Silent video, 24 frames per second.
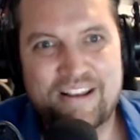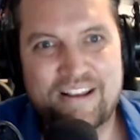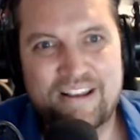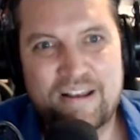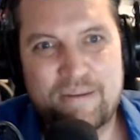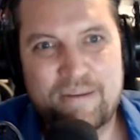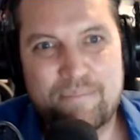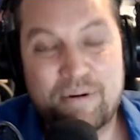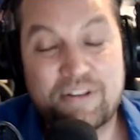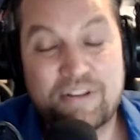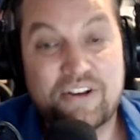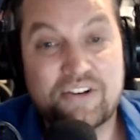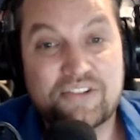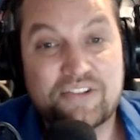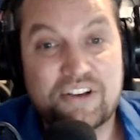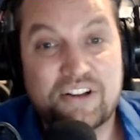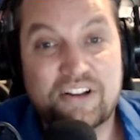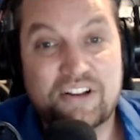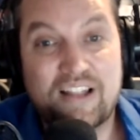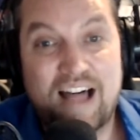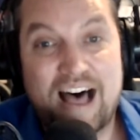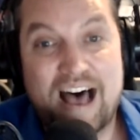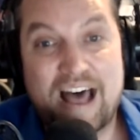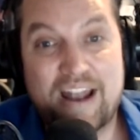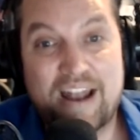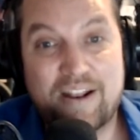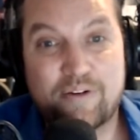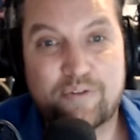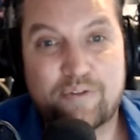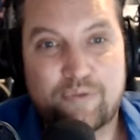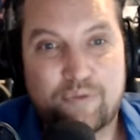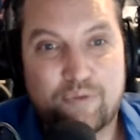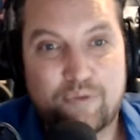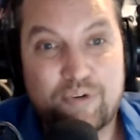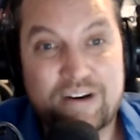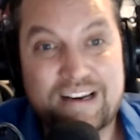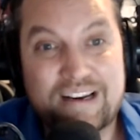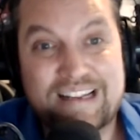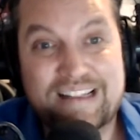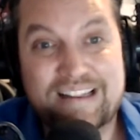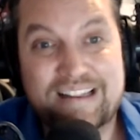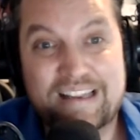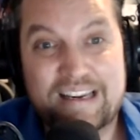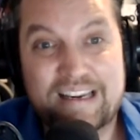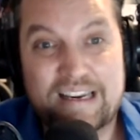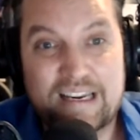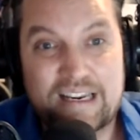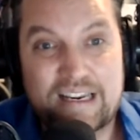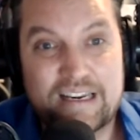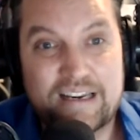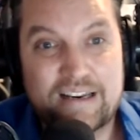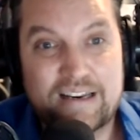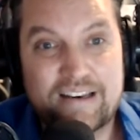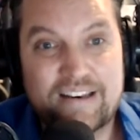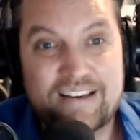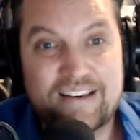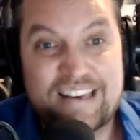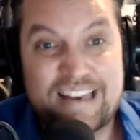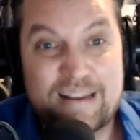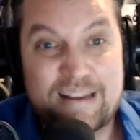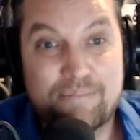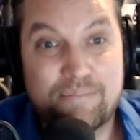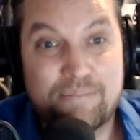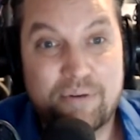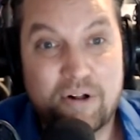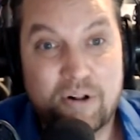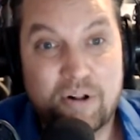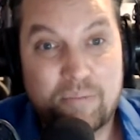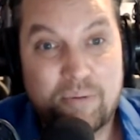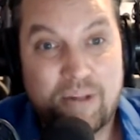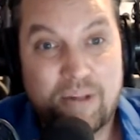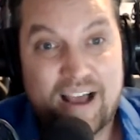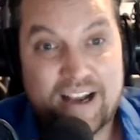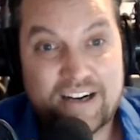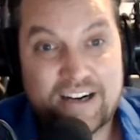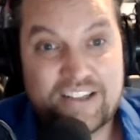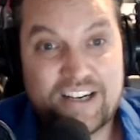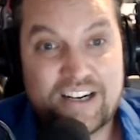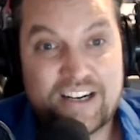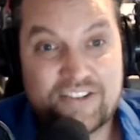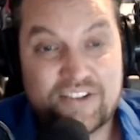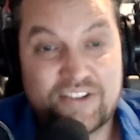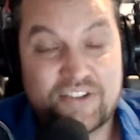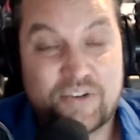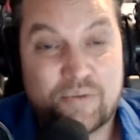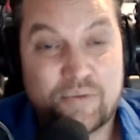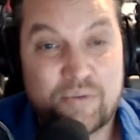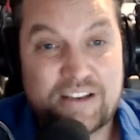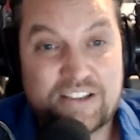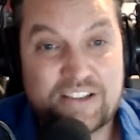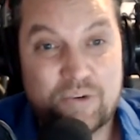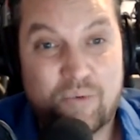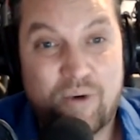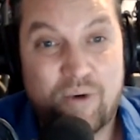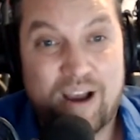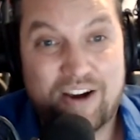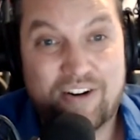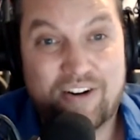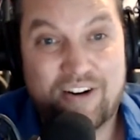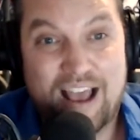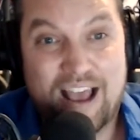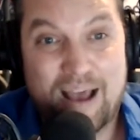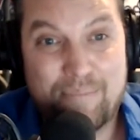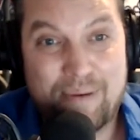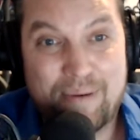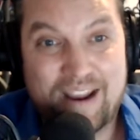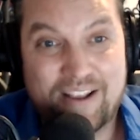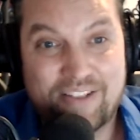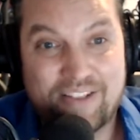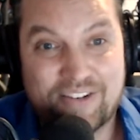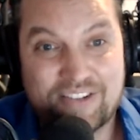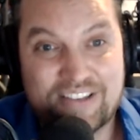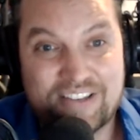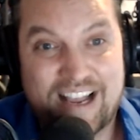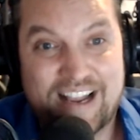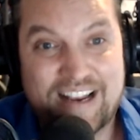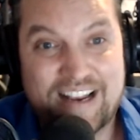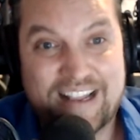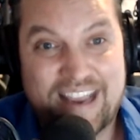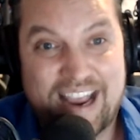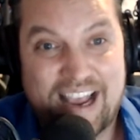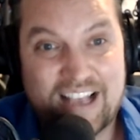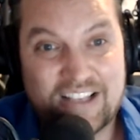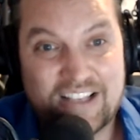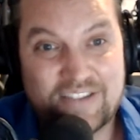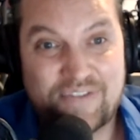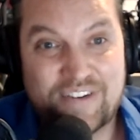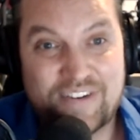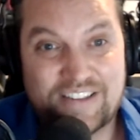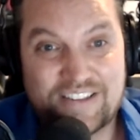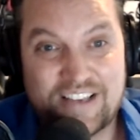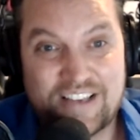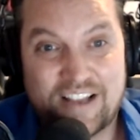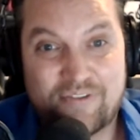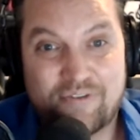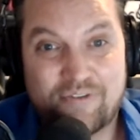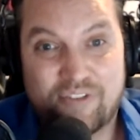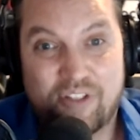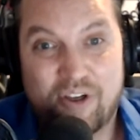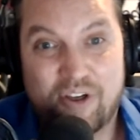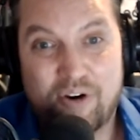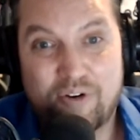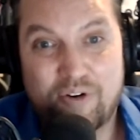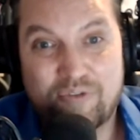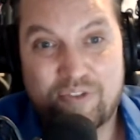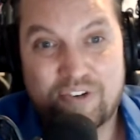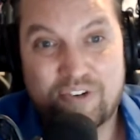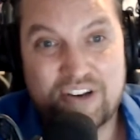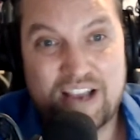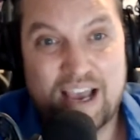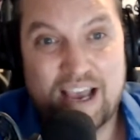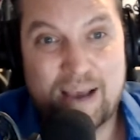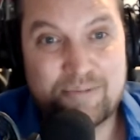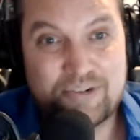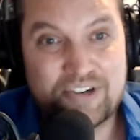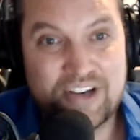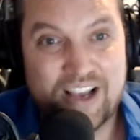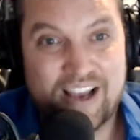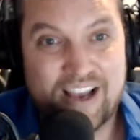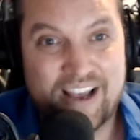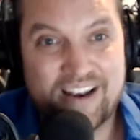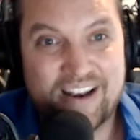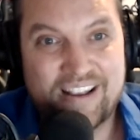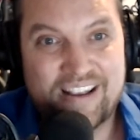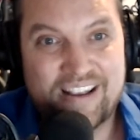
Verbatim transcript: But there's a lot of really nimble blockchains. There's a reason why you're not paying those kind of gas fees on Flow for Top Shot.